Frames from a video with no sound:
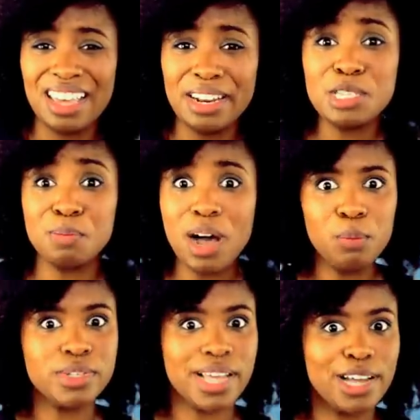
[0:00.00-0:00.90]
And his
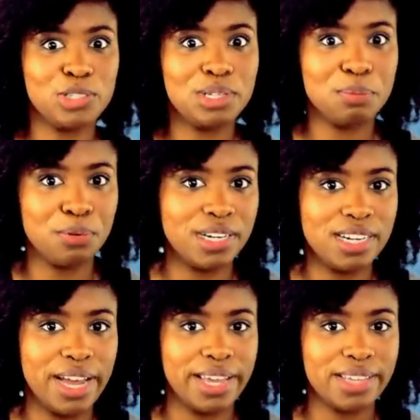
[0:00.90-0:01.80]
mom was actually pretty
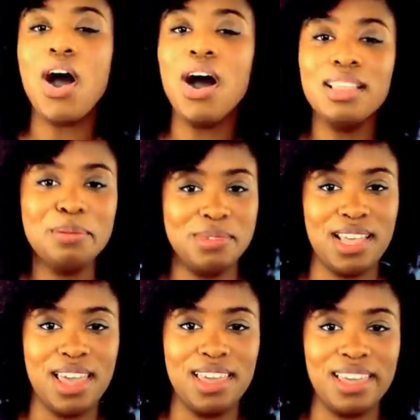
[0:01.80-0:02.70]
nice. All I'm
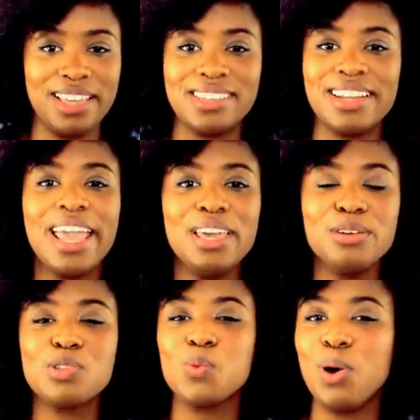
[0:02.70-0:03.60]
saying is that
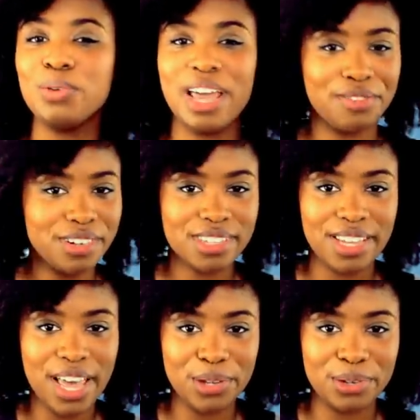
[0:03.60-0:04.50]
haters won't ever
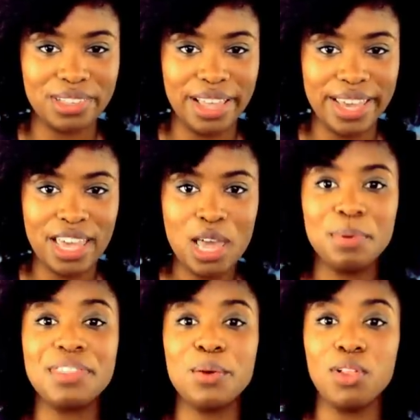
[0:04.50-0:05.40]
see how you're alike,
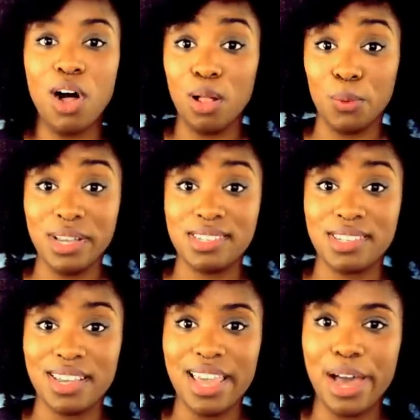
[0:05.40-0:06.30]
but they will always
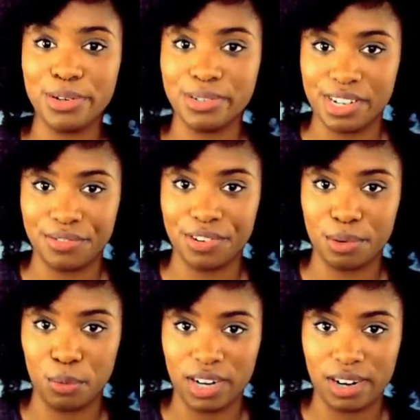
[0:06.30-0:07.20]
see how you're different
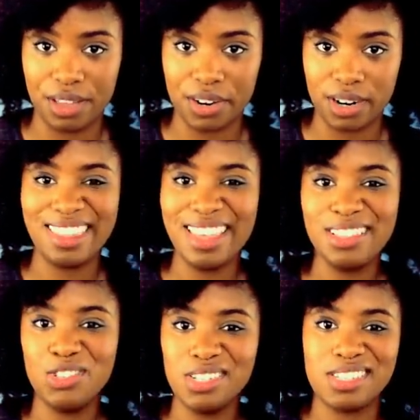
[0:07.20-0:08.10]
from one another. And
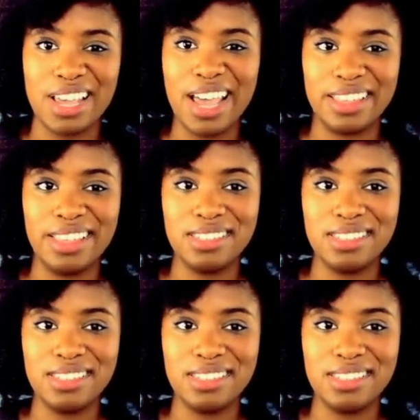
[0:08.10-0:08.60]
that's just sad.